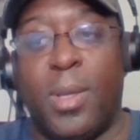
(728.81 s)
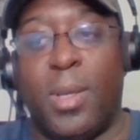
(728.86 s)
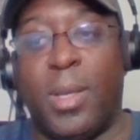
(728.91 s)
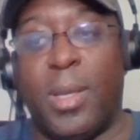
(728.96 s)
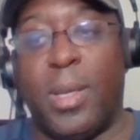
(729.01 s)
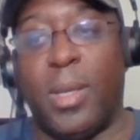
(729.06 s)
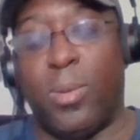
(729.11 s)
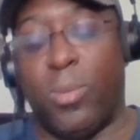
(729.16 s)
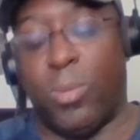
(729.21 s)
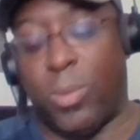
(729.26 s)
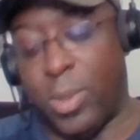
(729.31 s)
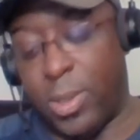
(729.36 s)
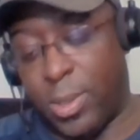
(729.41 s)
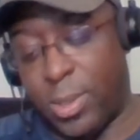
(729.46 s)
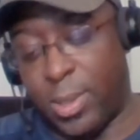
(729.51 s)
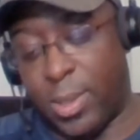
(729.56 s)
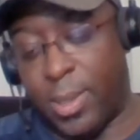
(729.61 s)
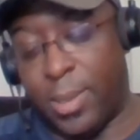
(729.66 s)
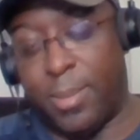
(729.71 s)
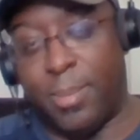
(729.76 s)
it
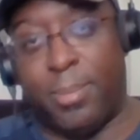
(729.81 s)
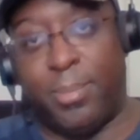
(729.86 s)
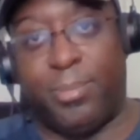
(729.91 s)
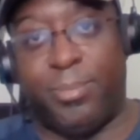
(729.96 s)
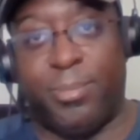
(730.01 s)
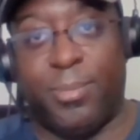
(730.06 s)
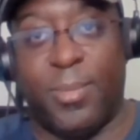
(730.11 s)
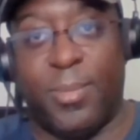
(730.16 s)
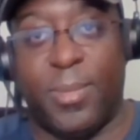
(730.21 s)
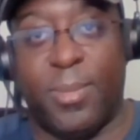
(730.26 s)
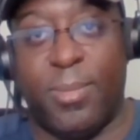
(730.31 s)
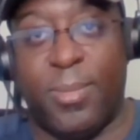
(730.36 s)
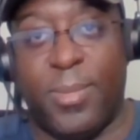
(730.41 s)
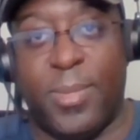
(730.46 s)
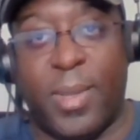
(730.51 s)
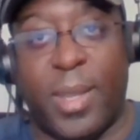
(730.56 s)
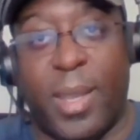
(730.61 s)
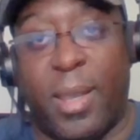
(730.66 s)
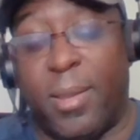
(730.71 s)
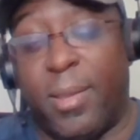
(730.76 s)
was
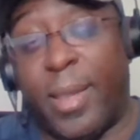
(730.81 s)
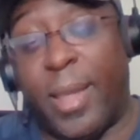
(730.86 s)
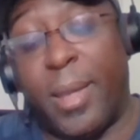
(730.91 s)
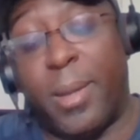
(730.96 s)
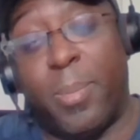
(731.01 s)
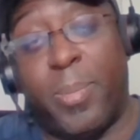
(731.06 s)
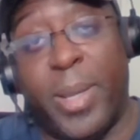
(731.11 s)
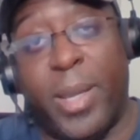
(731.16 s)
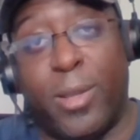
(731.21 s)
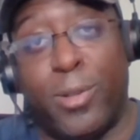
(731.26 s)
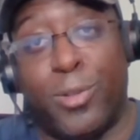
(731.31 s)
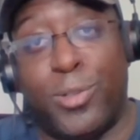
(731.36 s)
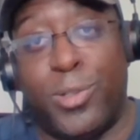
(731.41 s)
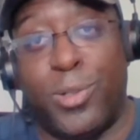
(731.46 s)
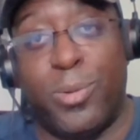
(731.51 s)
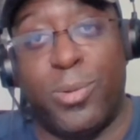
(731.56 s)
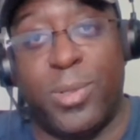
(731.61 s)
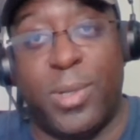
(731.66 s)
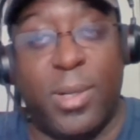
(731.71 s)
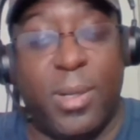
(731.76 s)
they had to pick and
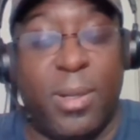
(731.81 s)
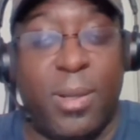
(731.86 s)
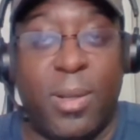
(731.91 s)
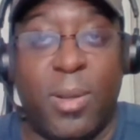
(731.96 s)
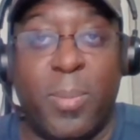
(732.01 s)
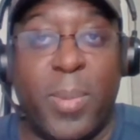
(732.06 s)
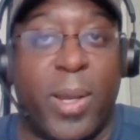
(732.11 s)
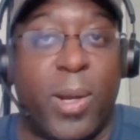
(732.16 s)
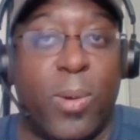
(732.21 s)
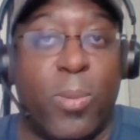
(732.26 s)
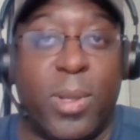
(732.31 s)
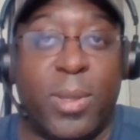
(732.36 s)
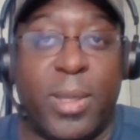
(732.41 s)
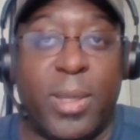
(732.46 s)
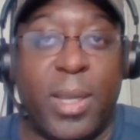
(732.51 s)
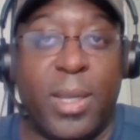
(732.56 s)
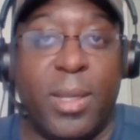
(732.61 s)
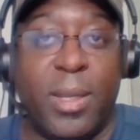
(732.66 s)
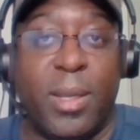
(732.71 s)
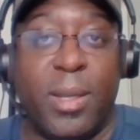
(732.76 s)
choose, and no matter what
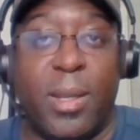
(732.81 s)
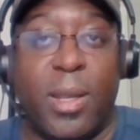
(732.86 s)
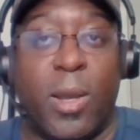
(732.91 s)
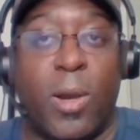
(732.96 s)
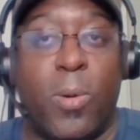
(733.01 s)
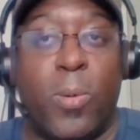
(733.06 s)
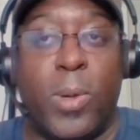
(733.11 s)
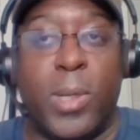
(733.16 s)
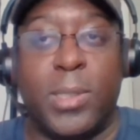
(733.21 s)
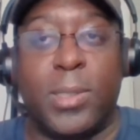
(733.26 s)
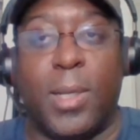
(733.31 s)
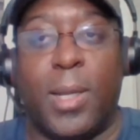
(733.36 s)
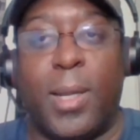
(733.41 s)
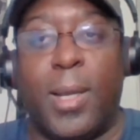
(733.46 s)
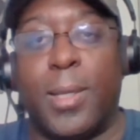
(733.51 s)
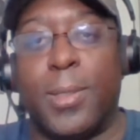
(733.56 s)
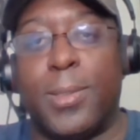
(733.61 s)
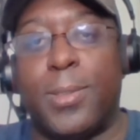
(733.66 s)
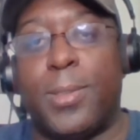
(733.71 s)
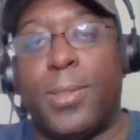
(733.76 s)
they did, they always
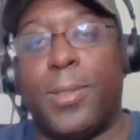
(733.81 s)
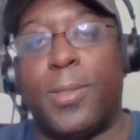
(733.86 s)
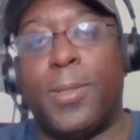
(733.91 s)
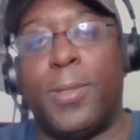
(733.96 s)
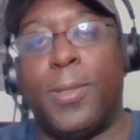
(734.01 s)
lost.